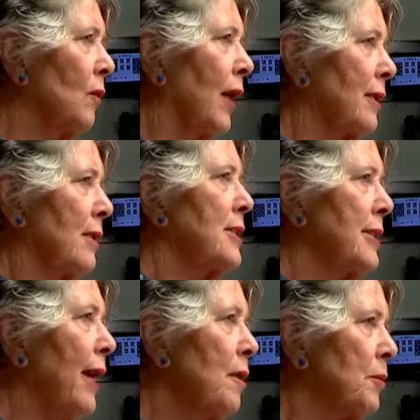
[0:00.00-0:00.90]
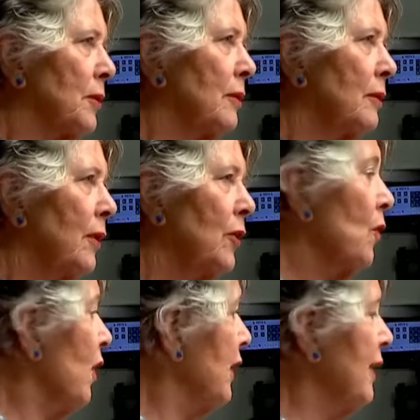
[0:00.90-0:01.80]
or under the table.
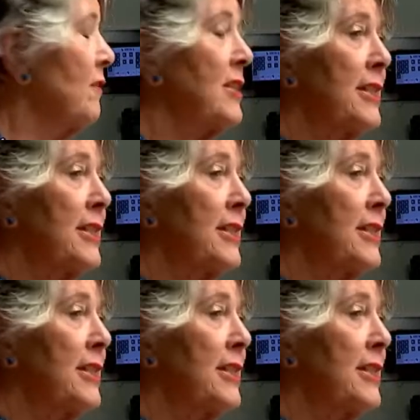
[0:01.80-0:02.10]
You hardly ever